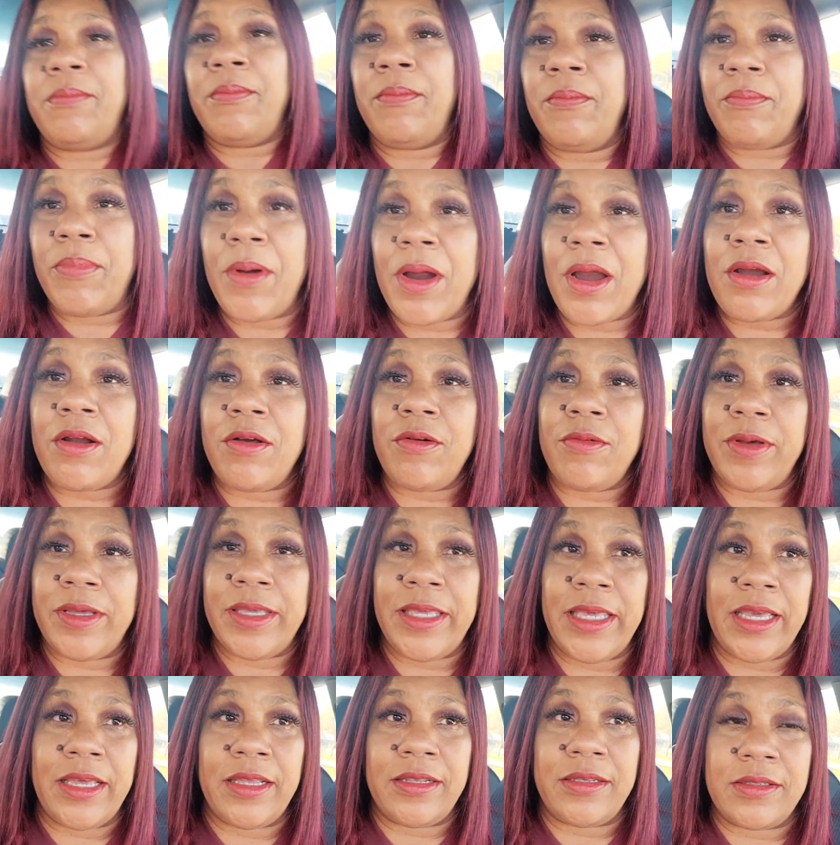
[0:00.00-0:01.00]
borrow
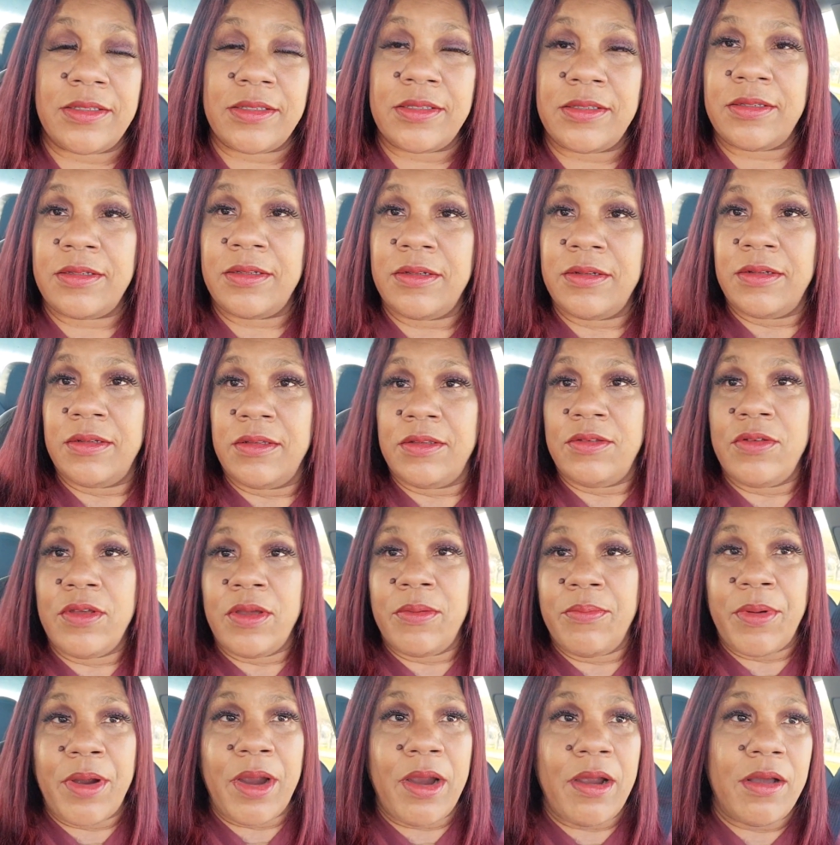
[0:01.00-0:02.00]
against. You can
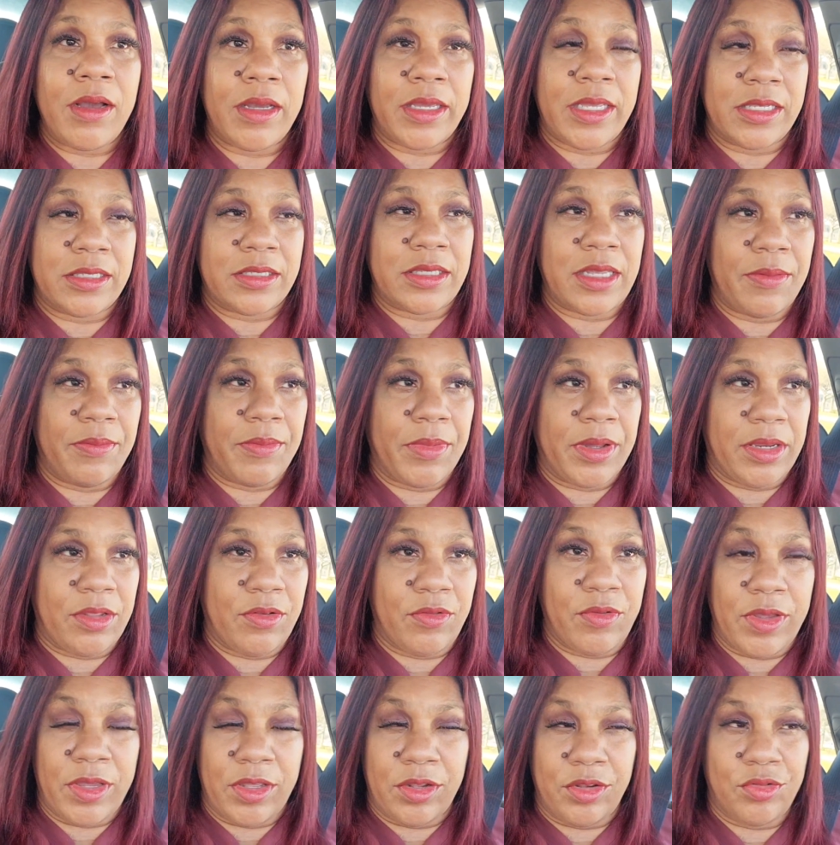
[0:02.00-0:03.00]
borrow against that money.
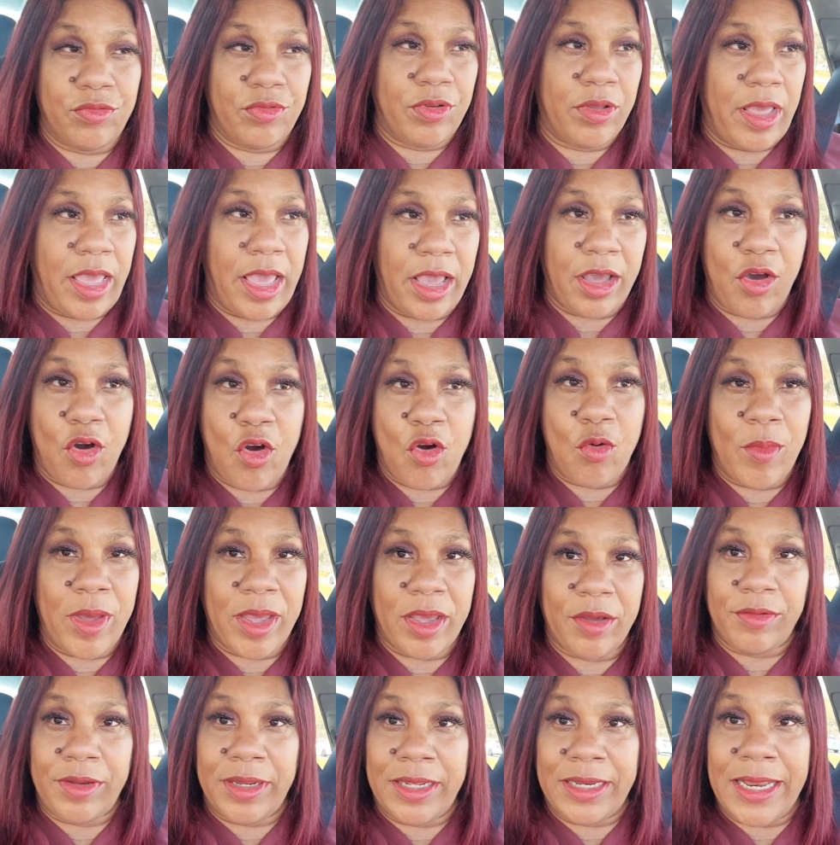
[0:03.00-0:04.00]
You can do a home
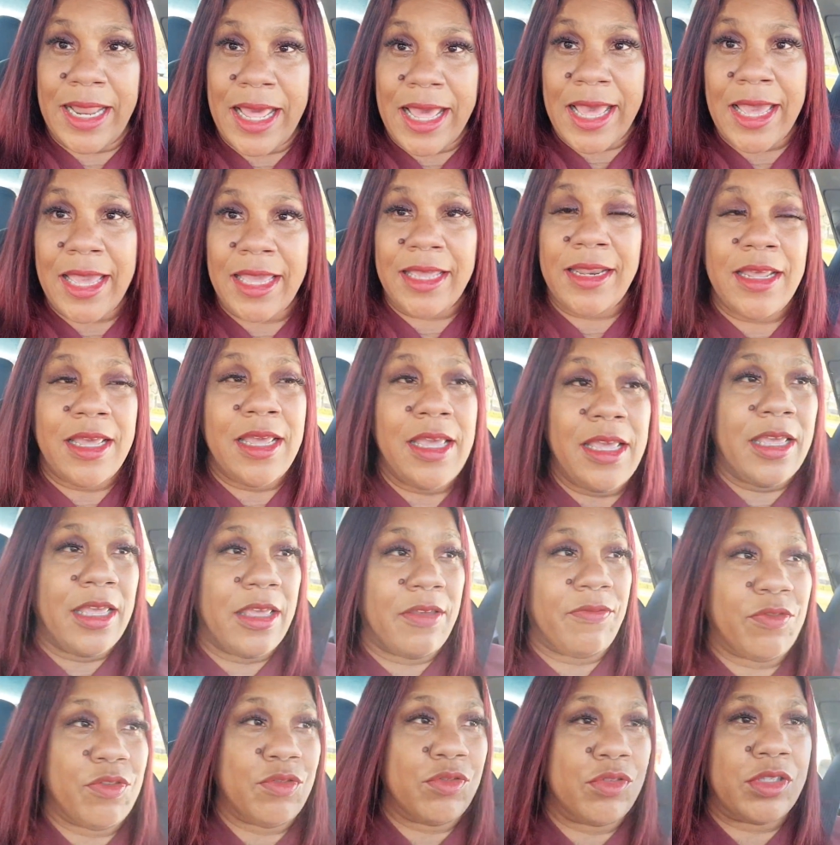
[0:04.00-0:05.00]
equity line
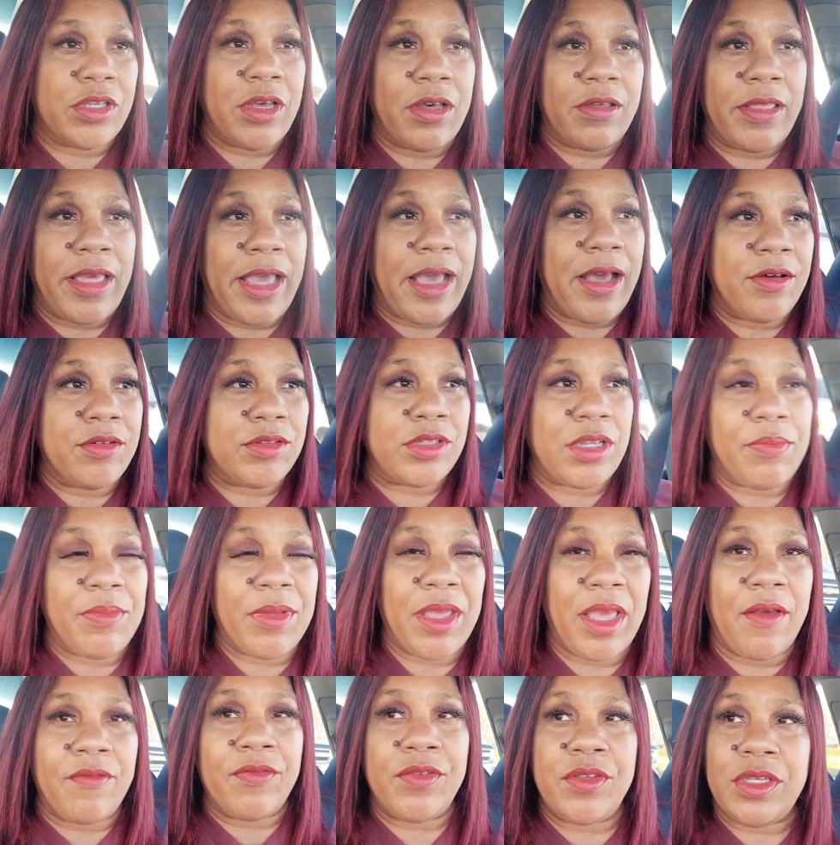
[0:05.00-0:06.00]
if you sell the house. I mean,
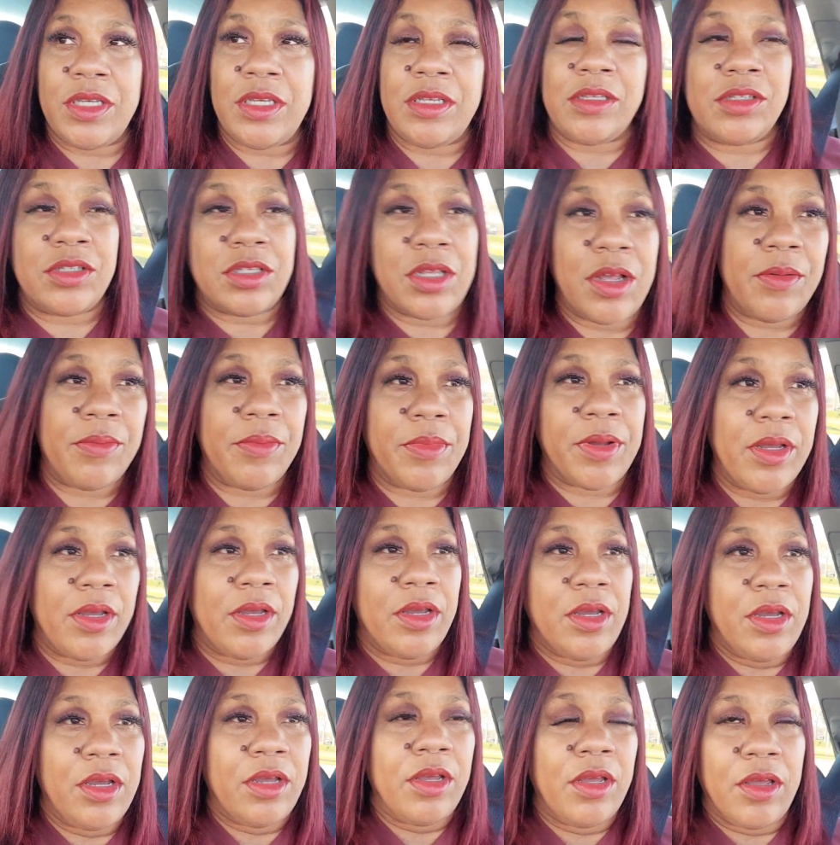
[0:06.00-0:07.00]
I've seen some
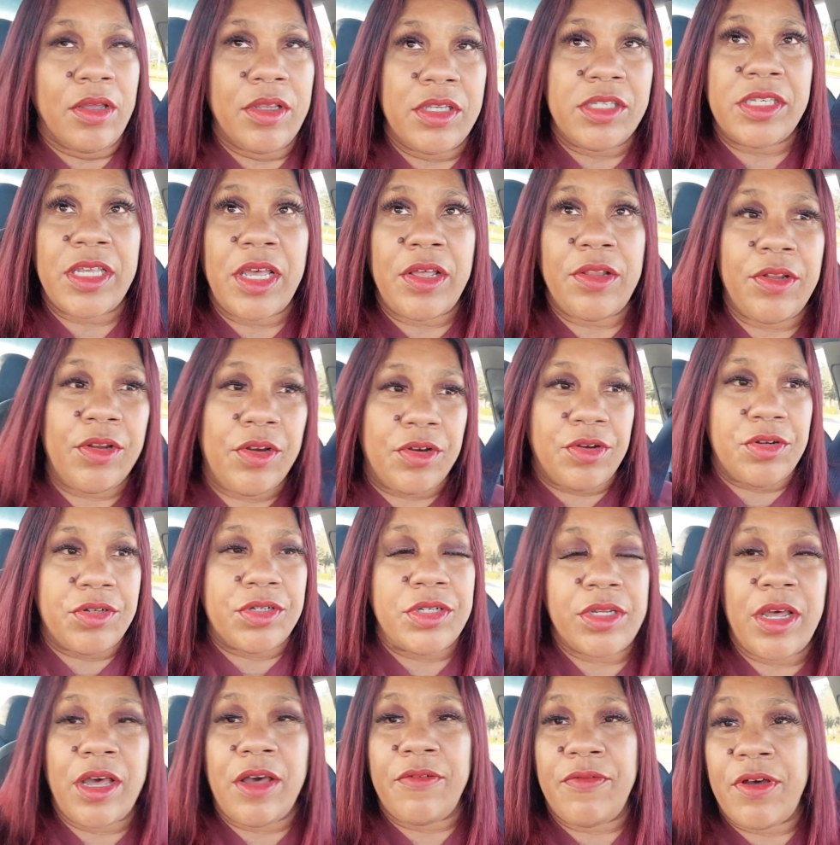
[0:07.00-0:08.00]
sellers
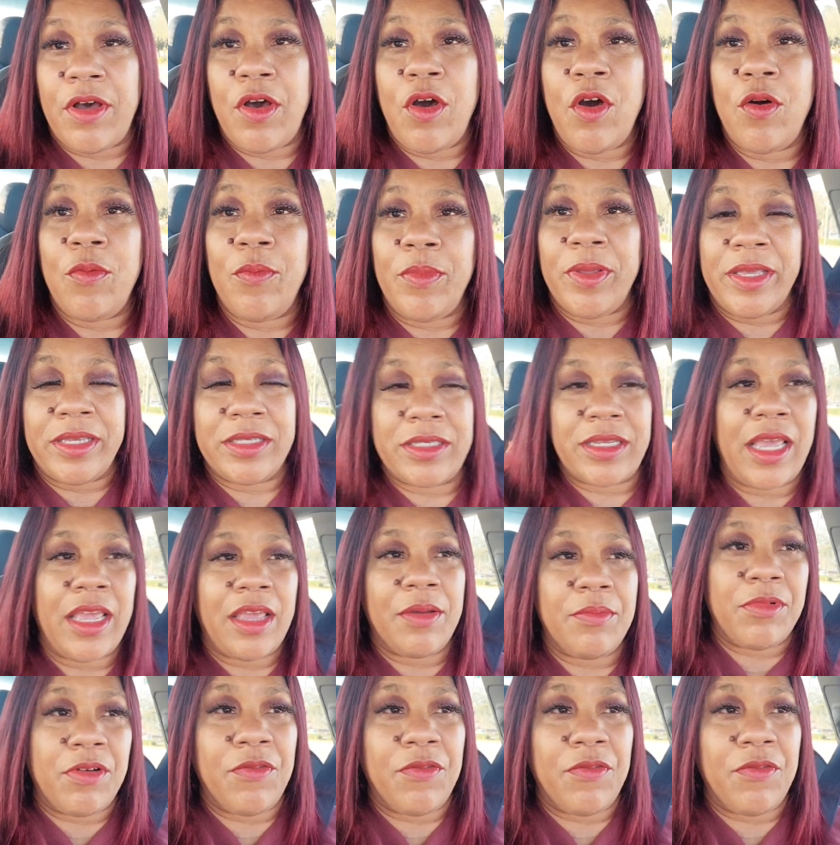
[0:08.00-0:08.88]
of a home, because I am a